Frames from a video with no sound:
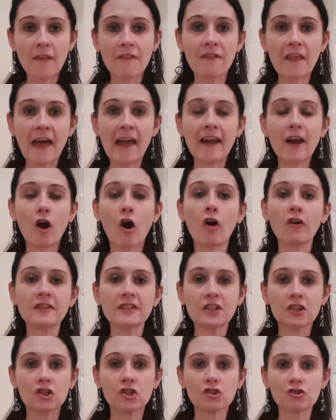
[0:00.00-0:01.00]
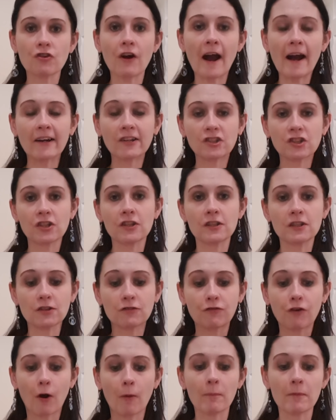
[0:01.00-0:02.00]
They are distractions
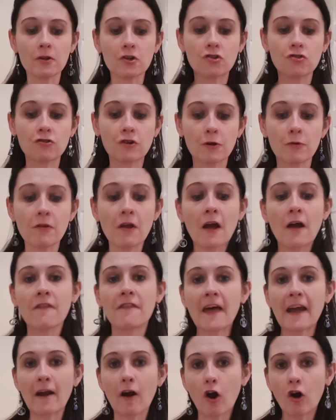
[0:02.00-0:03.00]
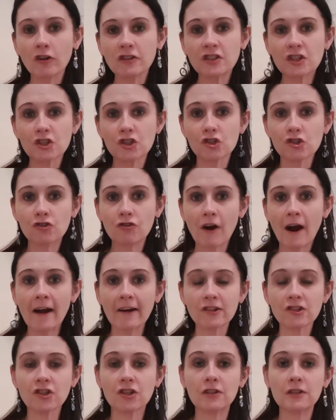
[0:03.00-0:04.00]
from the truth. They are
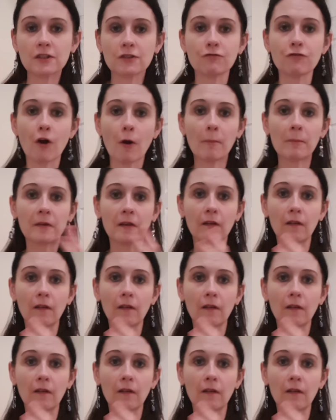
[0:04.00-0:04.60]
distractions from the